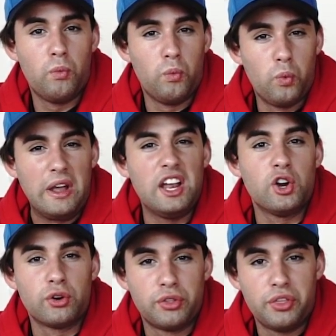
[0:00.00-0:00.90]

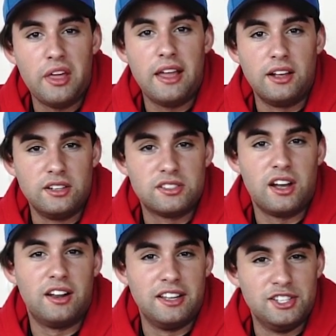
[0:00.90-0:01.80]
weird things
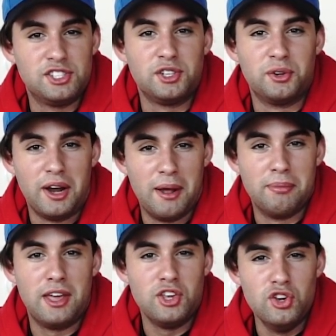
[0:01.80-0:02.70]
on Instagram
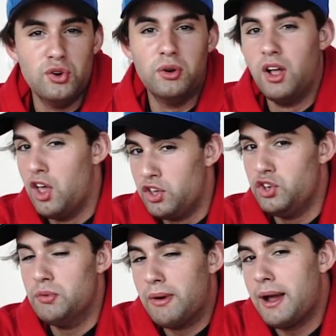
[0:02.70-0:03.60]
that you
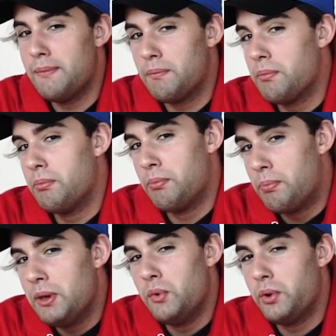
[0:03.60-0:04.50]
might
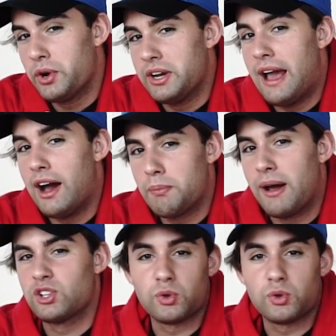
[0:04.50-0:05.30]
be weirded out about.